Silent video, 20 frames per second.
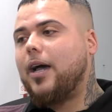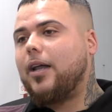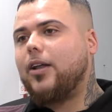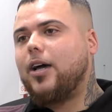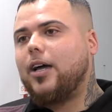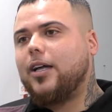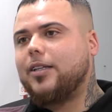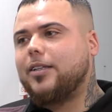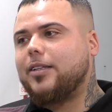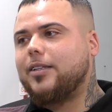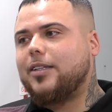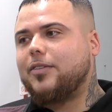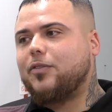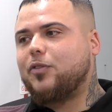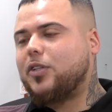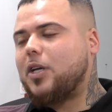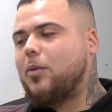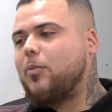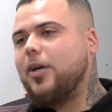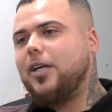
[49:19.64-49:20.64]
and like
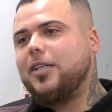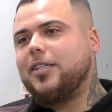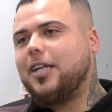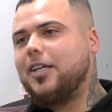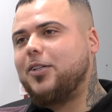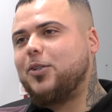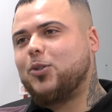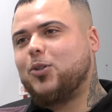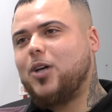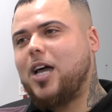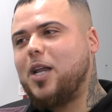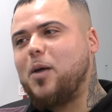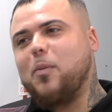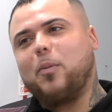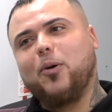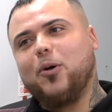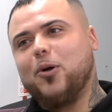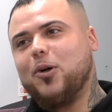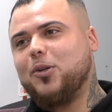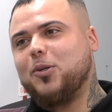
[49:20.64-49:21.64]
for some reason they just started
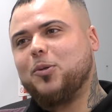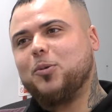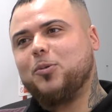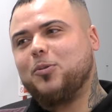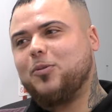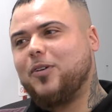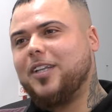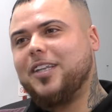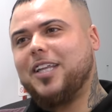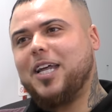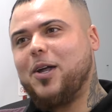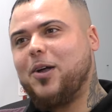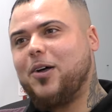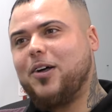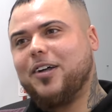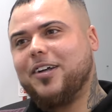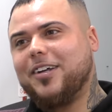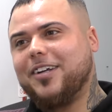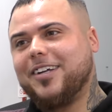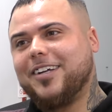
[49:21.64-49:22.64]
had a personal
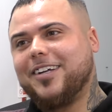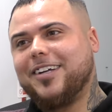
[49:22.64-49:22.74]
vendetta.